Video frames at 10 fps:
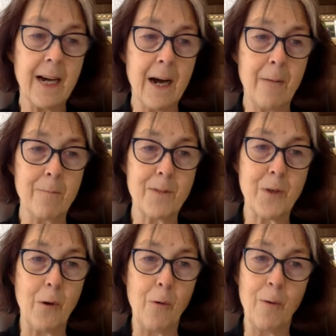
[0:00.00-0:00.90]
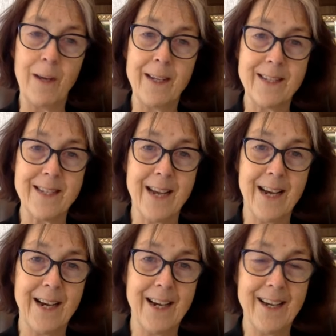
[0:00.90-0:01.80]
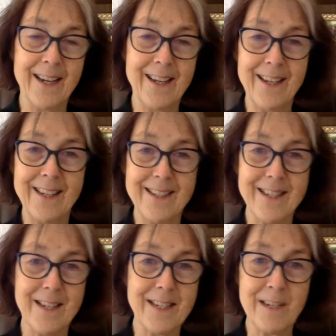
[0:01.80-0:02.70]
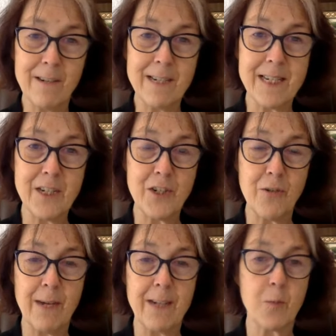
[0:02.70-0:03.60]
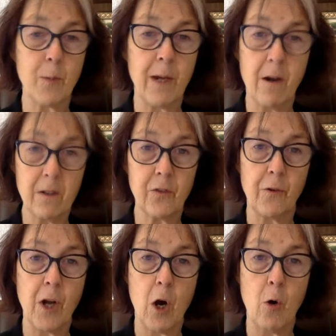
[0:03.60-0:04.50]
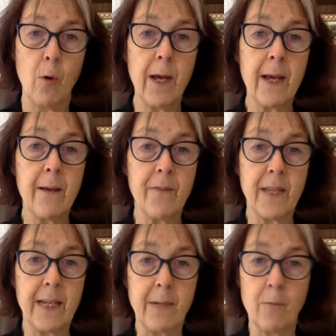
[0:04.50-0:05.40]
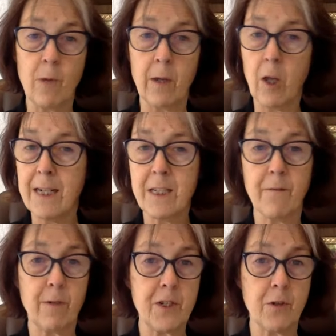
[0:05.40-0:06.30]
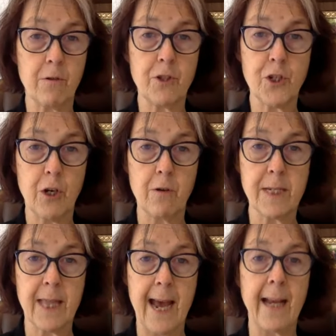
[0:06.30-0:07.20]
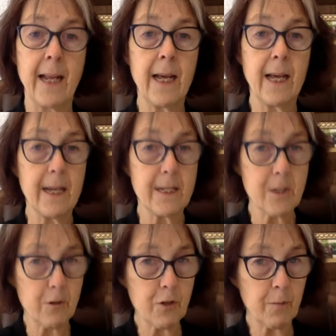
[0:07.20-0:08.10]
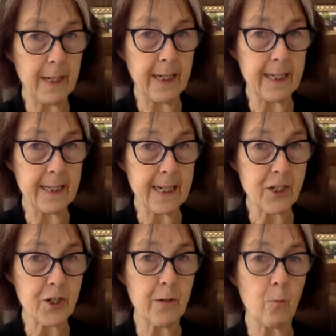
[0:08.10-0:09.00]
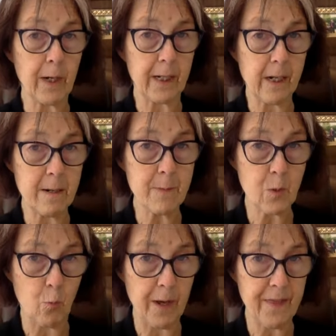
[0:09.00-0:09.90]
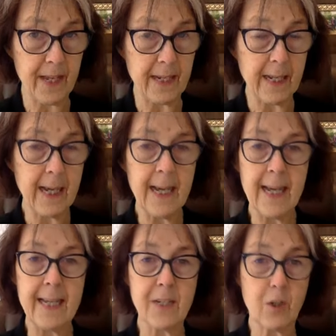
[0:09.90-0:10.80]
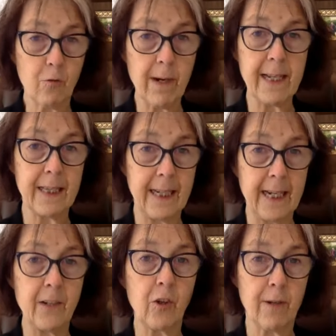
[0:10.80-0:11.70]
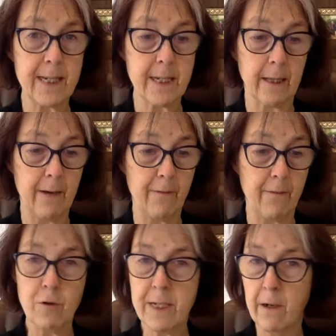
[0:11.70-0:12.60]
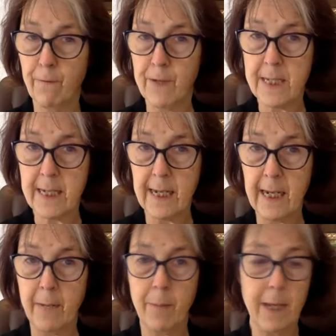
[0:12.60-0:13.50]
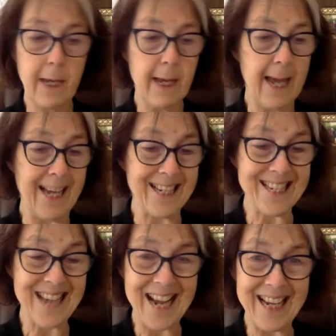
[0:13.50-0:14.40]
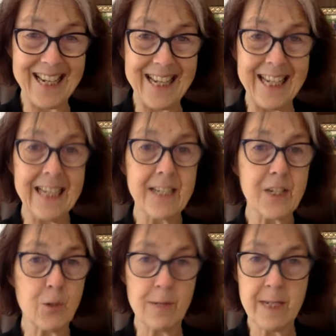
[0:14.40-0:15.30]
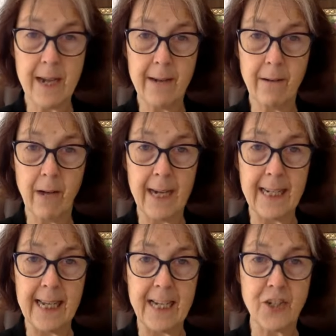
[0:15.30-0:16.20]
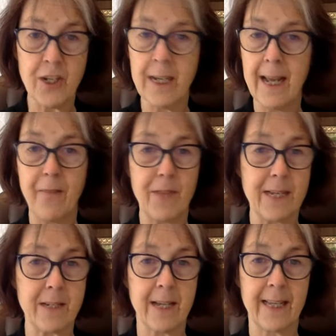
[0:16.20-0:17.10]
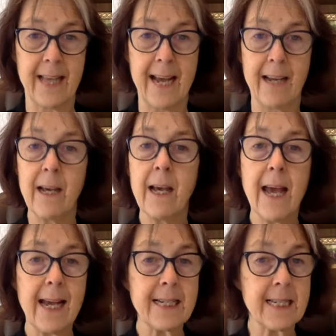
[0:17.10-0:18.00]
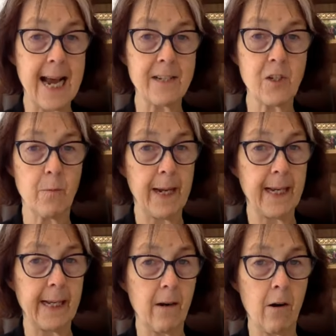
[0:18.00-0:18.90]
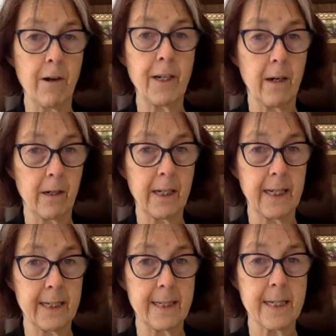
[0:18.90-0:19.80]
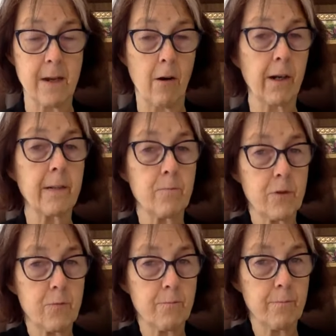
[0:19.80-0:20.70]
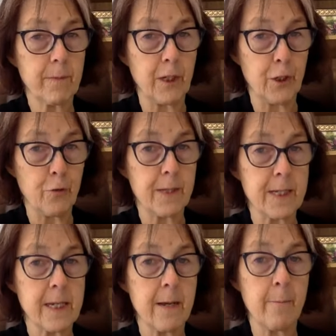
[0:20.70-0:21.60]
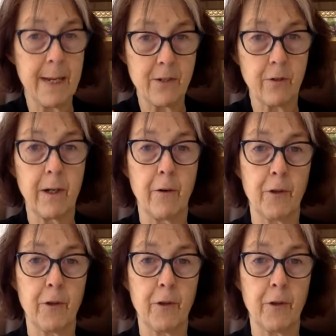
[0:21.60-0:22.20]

Um, so it's a, it's a serious issue. And as we also know, the uh, lots of research shows that social media addiction, what comes with it, is greatly increased levels of self-esteem, anxiety, suicidal ideation, and things like that, mm. exacerbating our young kids, our youth's mental health